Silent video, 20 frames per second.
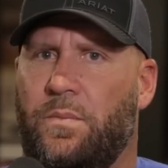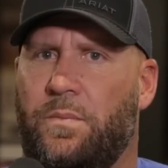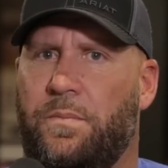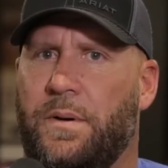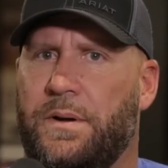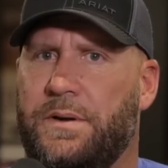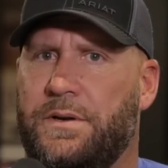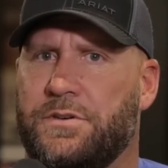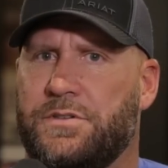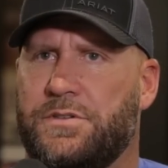
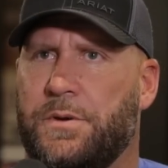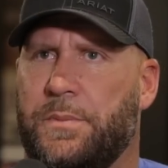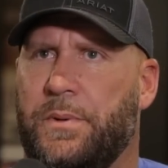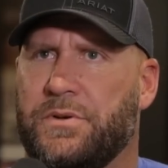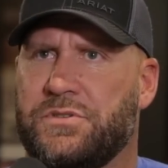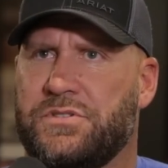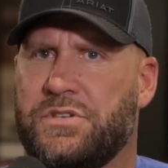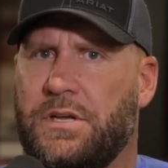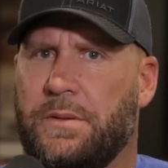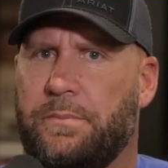but you're
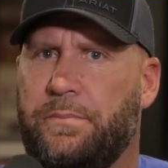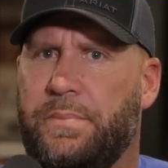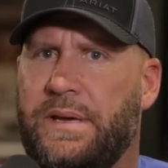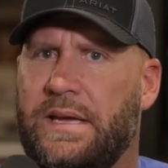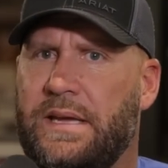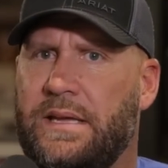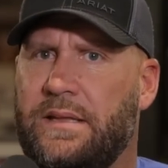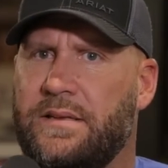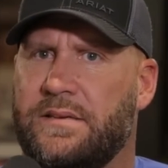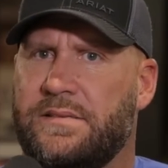supposed to
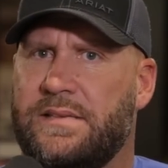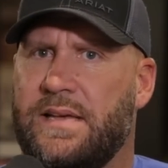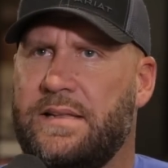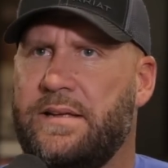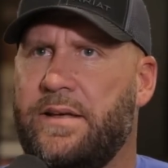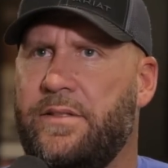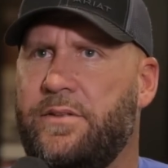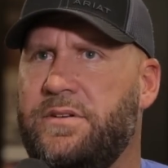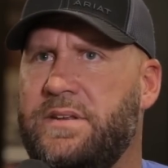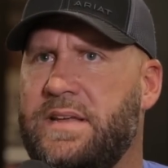compete and this, that,
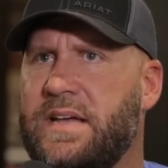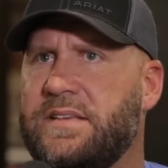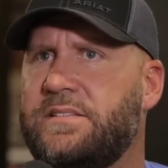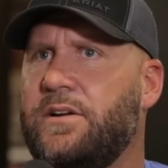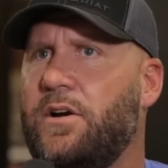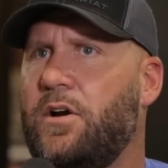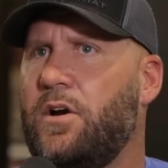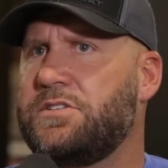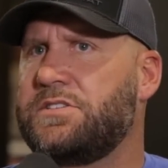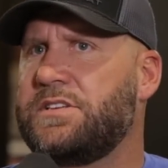and the other. And yes,
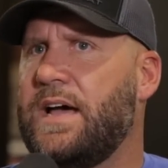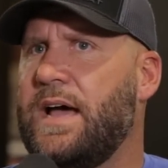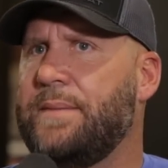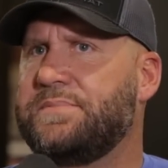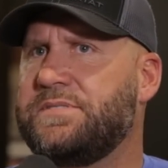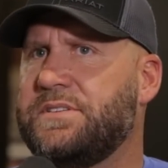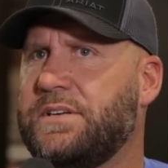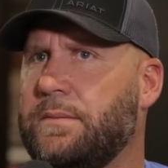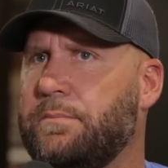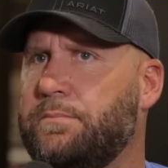there are
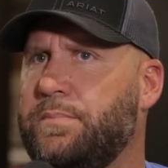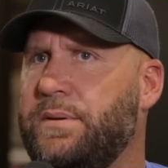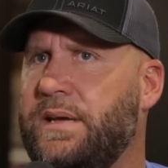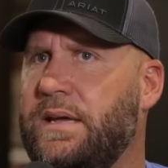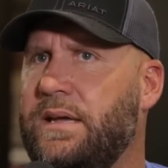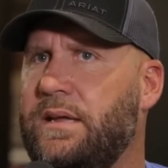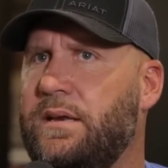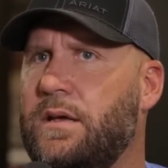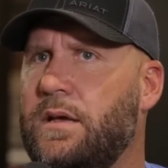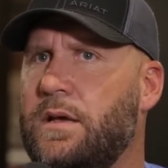times to
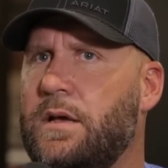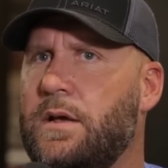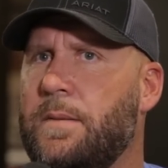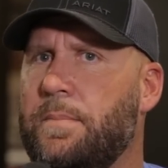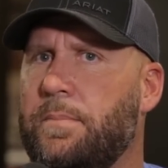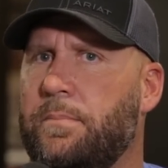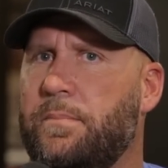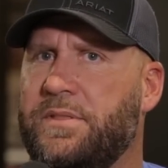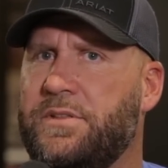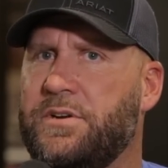compete,
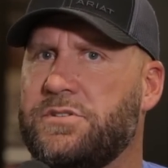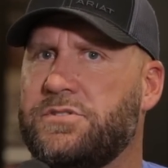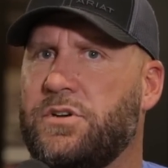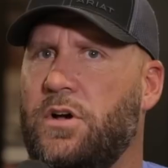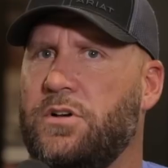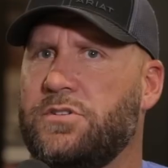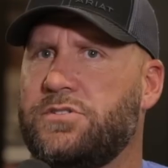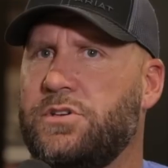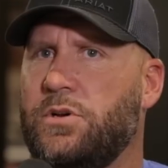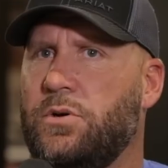but there's
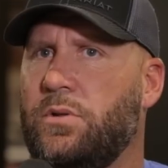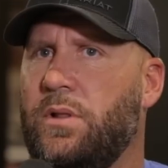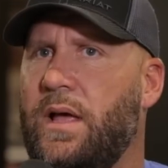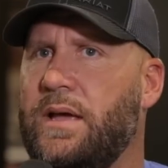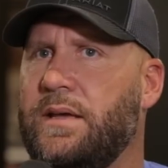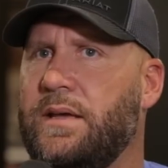also a